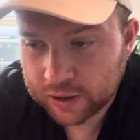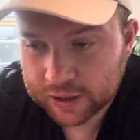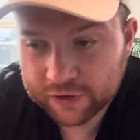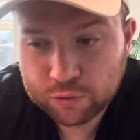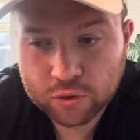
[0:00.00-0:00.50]

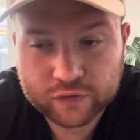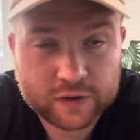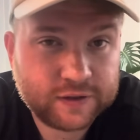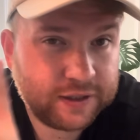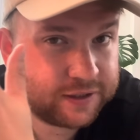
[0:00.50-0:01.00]
Liverpool have
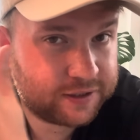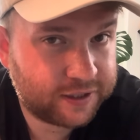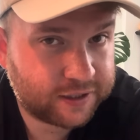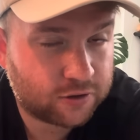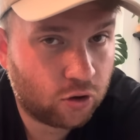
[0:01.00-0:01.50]
conceded
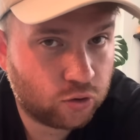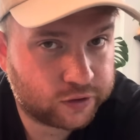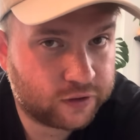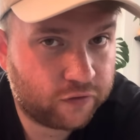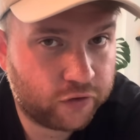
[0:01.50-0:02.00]
6 goals
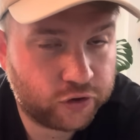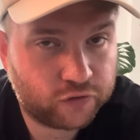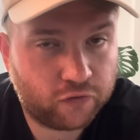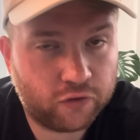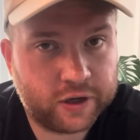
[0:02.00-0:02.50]
in the
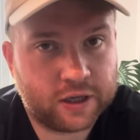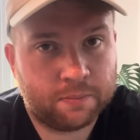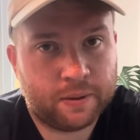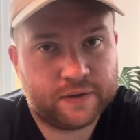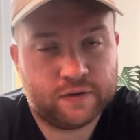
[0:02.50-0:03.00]
first 3
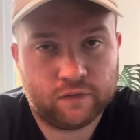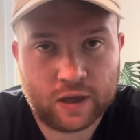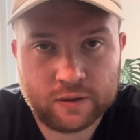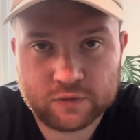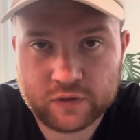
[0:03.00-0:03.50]
competitive
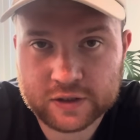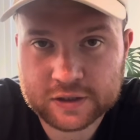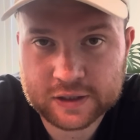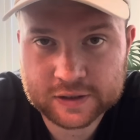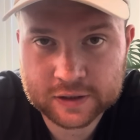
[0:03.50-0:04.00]
games of this
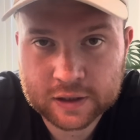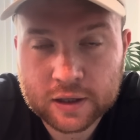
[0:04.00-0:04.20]
season.